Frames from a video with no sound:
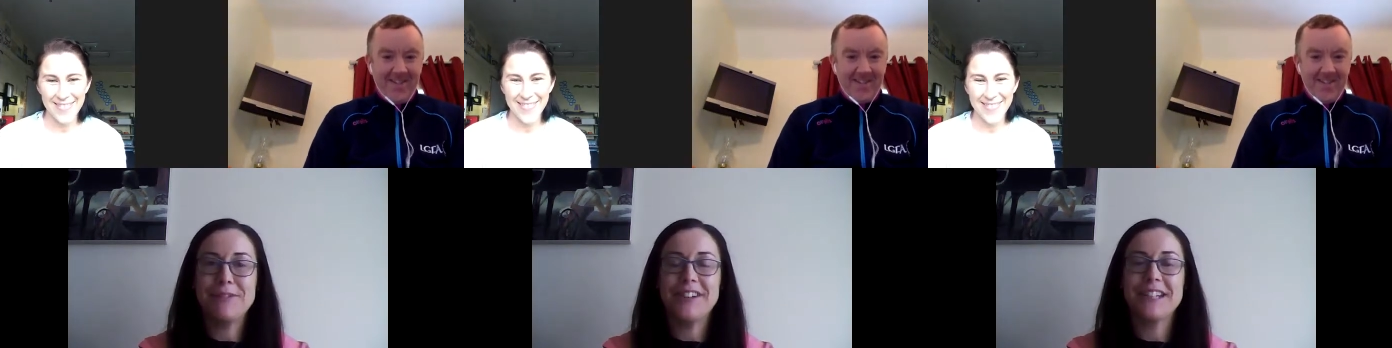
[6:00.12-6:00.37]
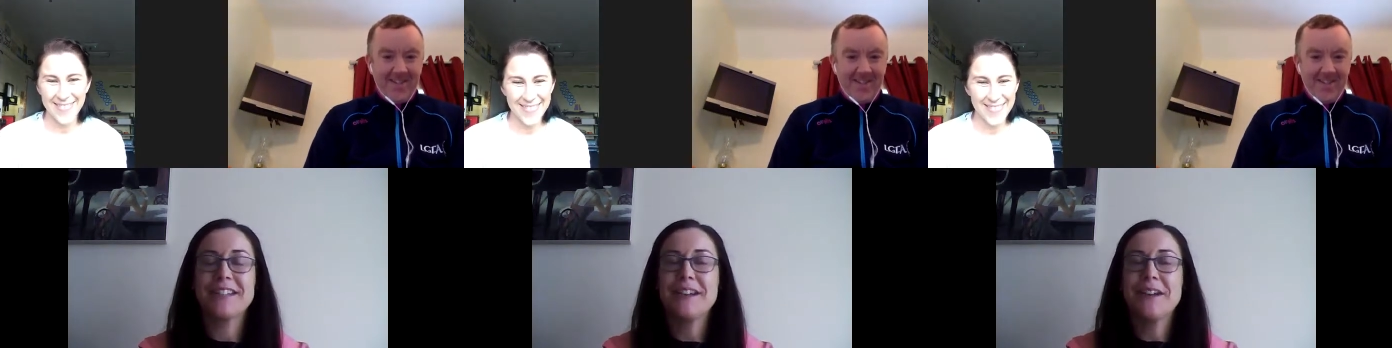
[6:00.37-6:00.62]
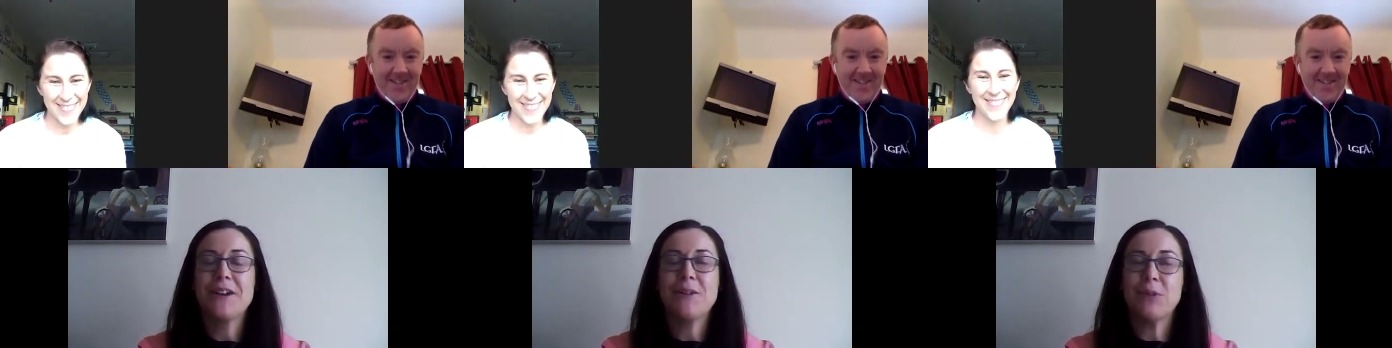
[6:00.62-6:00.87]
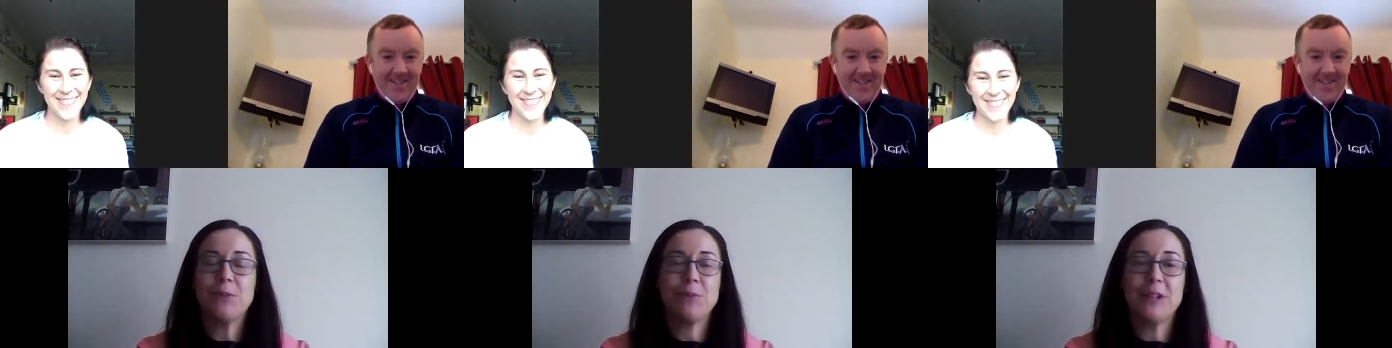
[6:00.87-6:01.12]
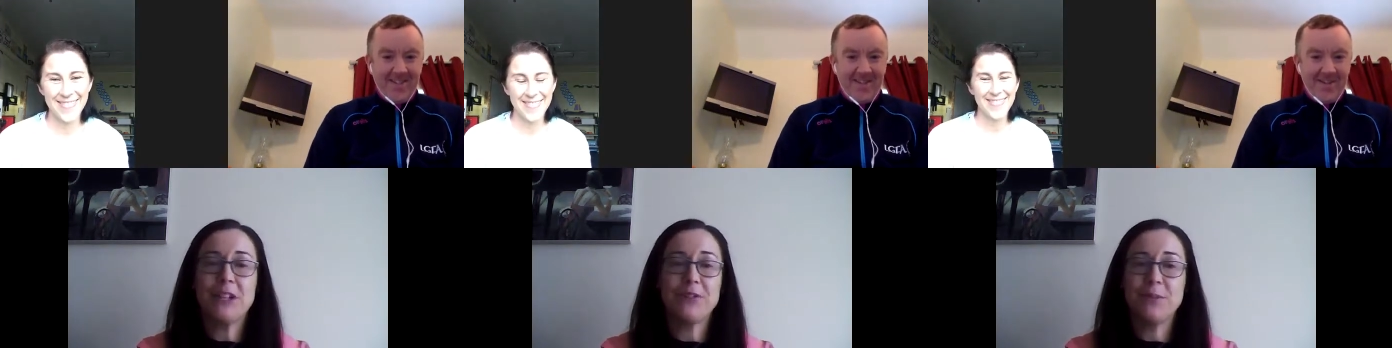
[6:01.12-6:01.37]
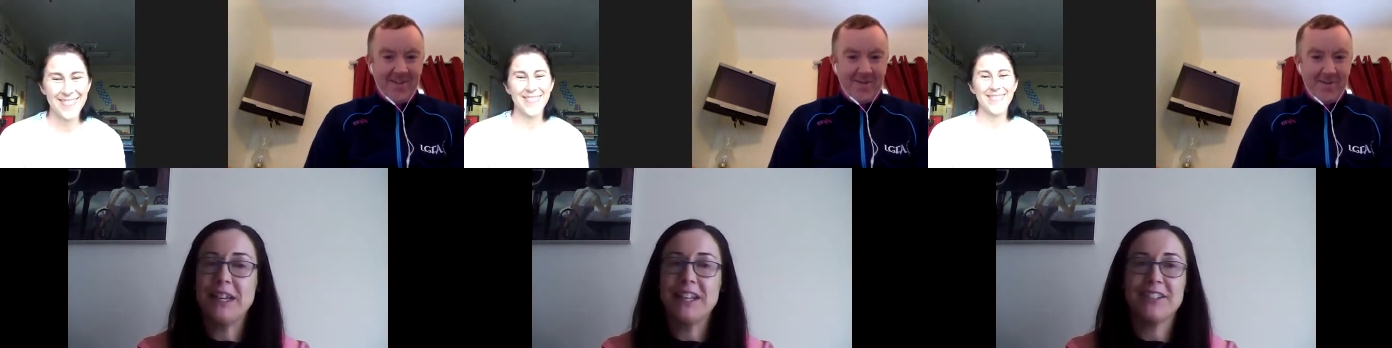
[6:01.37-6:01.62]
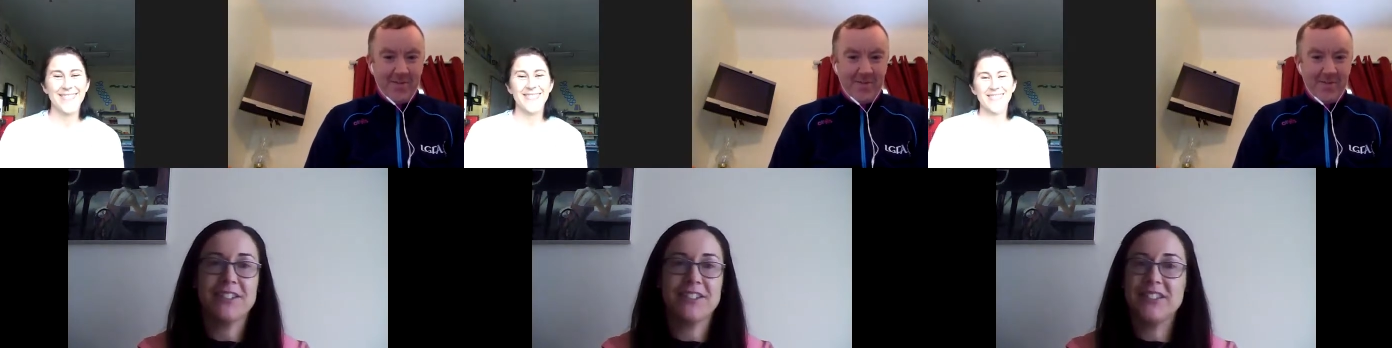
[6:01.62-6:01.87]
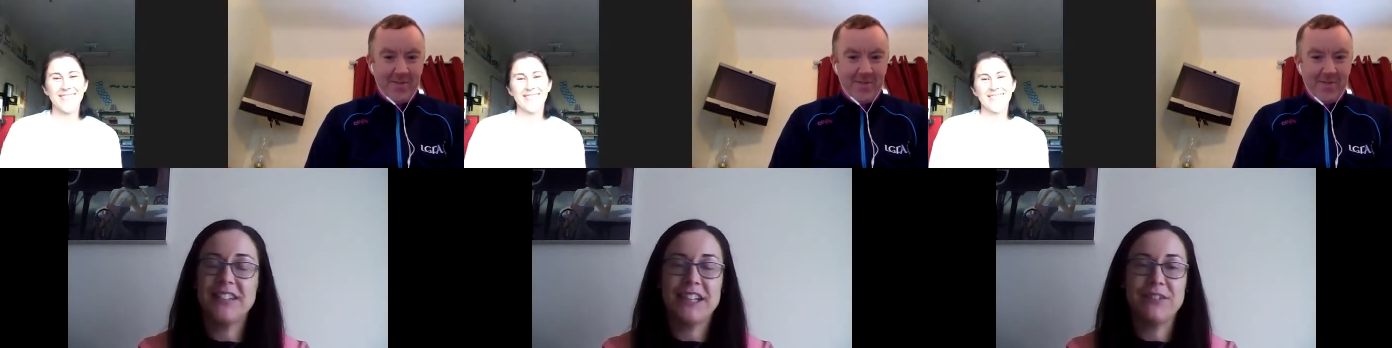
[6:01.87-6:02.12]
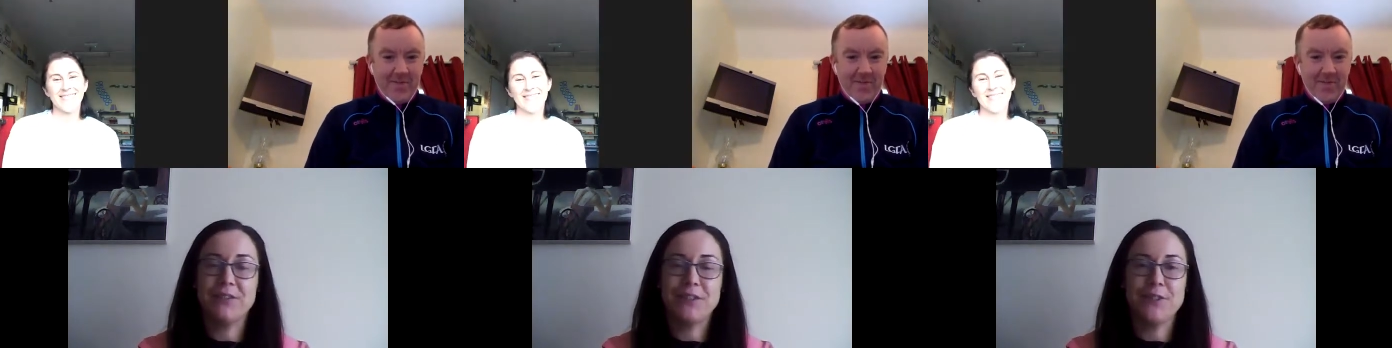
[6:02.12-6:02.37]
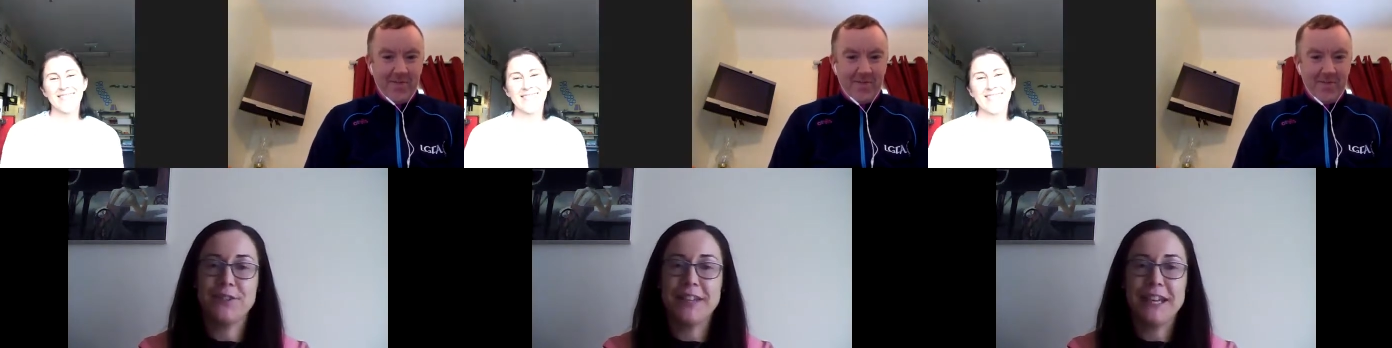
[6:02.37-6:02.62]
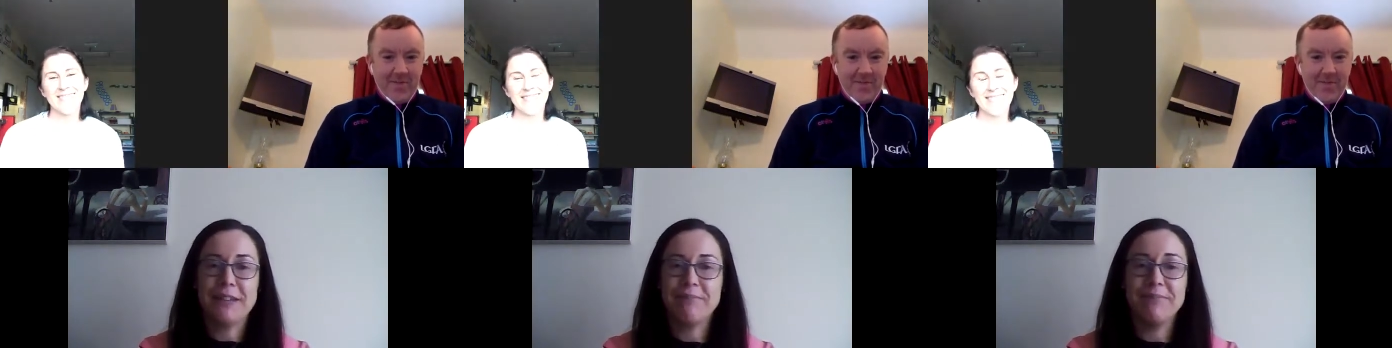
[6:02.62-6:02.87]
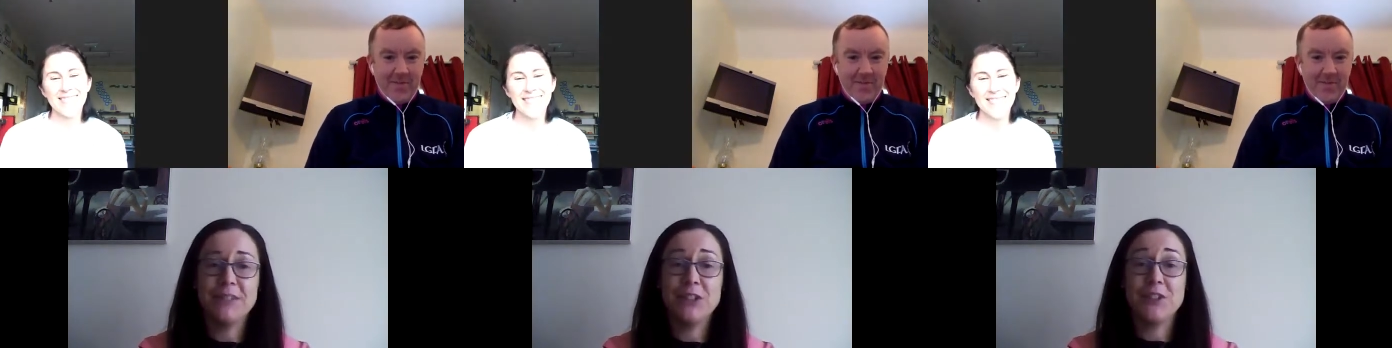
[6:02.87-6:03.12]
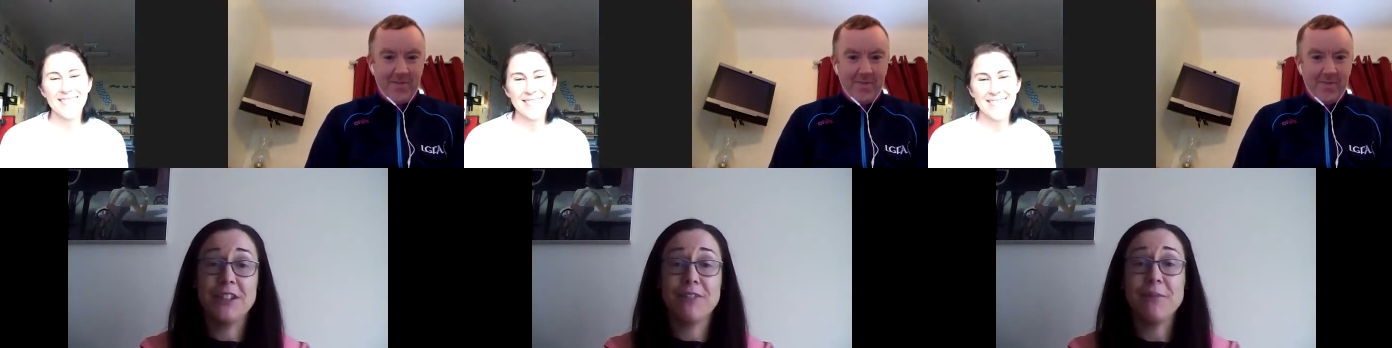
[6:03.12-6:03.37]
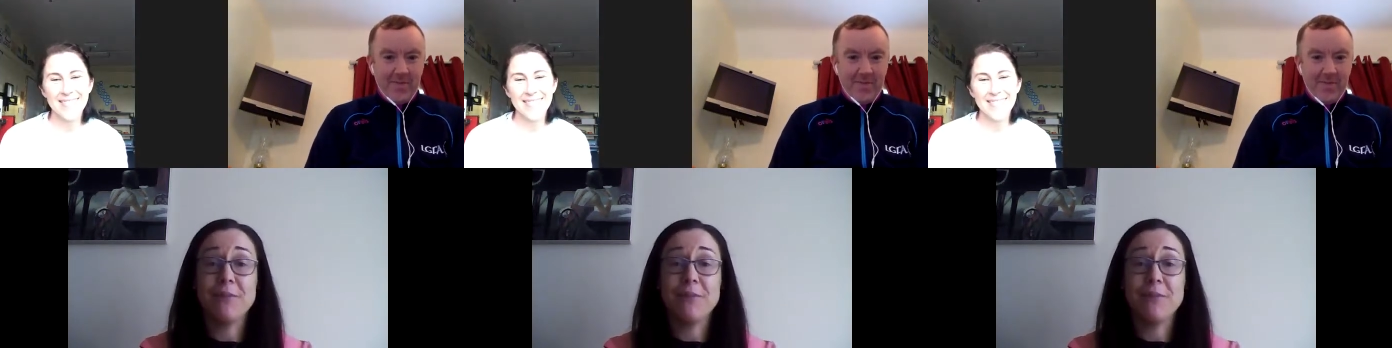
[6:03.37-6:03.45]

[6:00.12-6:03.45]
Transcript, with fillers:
Speaker 1: right. But apart from that, everything just came, you could say, from